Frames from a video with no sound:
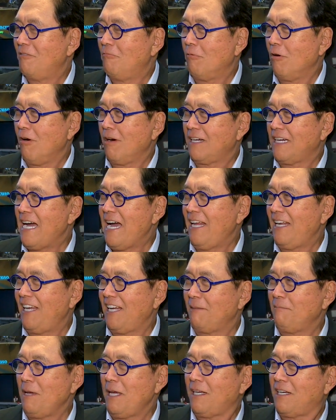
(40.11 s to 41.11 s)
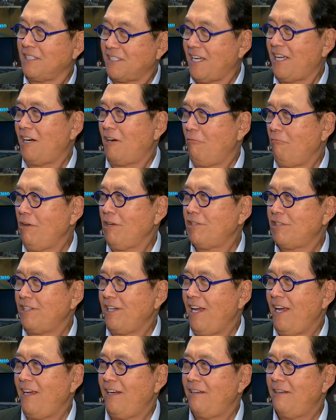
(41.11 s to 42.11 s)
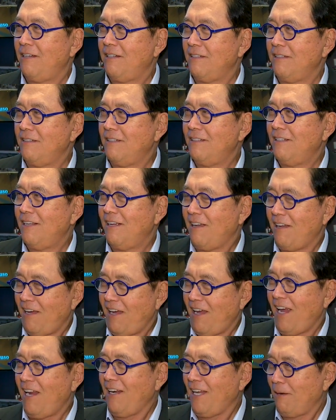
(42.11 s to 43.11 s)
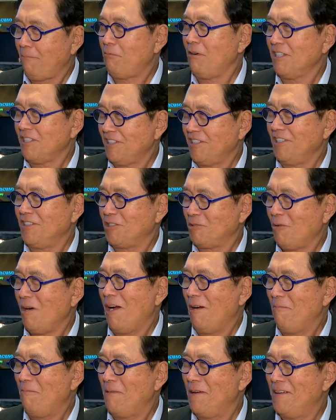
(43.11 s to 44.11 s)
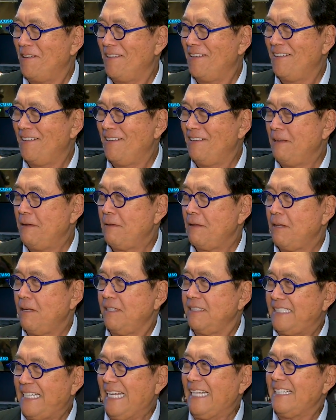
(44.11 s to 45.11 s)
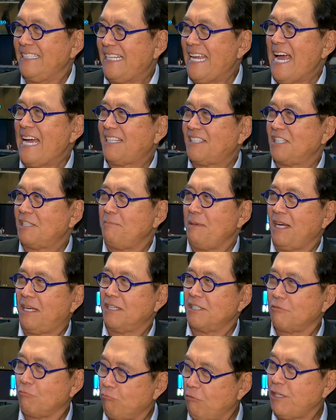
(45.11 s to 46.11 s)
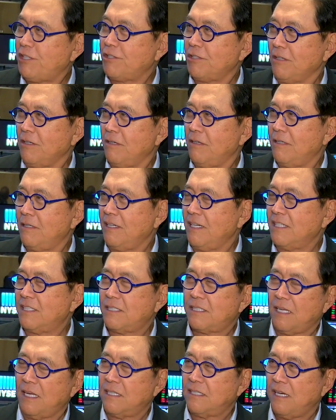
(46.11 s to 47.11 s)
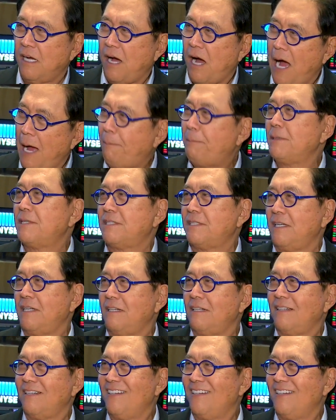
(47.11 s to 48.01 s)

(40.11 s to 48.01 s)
Where a guy like me, because I had a rich dad, and like President Trump, debt and taxes make us richer. It's, it's opposite.